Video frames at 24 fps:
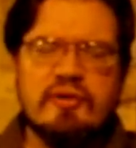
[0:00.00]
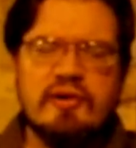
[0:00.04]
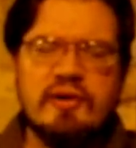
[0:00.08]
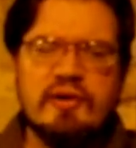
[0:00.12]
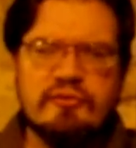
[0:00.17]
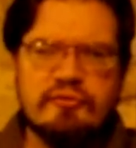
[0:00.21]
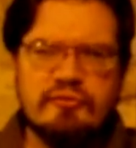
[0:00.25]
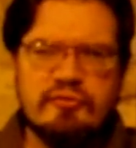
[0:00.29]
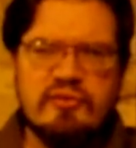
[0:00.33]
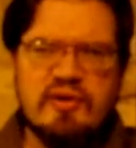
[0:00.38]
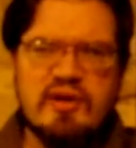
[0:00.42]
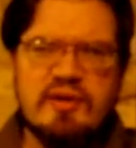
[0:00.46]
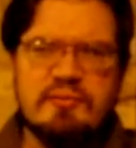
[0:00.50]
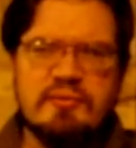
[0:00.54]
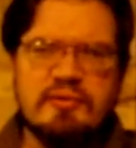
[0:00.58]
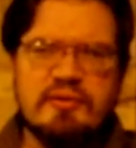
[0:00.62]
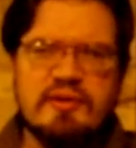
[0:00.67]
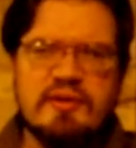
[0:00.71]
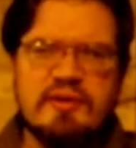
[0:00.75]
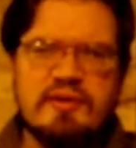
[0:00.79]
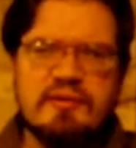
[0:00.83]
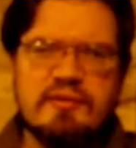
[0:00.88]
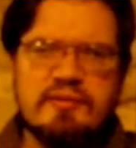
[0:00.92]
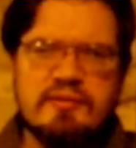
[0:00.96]
and
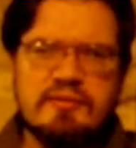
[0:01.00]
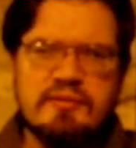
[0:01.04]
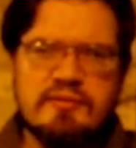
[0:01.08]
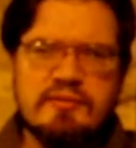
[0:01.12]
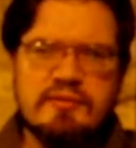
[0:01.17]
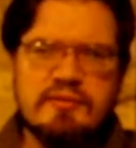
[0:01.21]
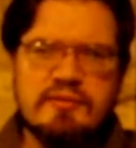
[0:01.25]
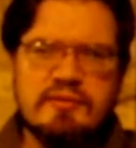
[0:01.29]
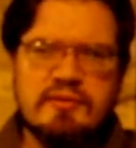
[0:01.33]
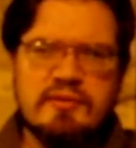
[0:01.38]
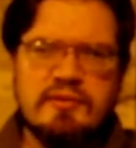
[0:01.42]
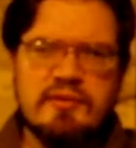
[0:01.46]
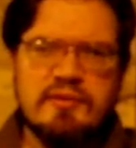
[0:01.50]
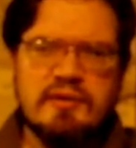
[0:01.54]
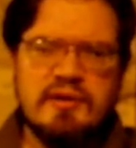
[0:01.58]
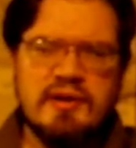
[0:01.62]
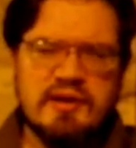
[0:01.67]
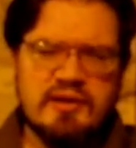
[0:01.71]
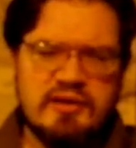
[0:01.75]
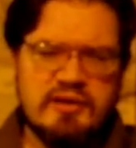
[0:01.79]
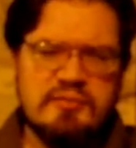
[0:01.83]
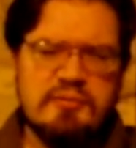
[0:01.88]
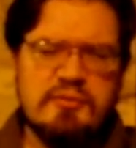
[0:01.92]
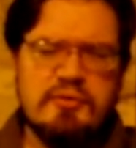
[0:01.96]
family
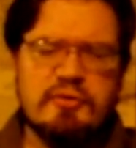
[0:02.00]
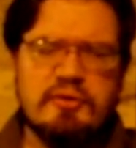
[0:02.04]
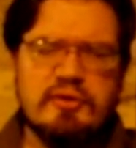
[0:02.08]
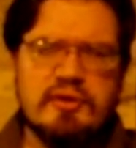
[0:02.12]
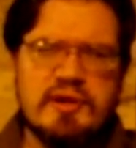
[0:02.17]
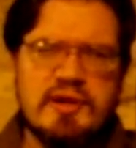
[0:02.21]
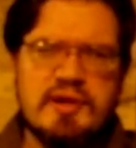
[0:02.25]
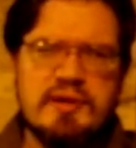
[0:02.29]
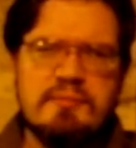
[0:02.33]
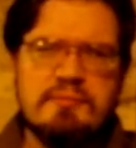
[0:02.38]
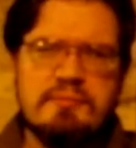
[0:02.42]
and community.